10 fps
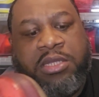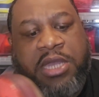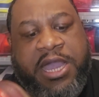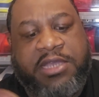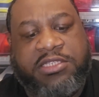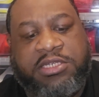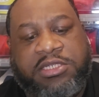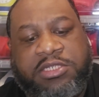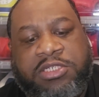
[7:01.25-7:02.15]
It has the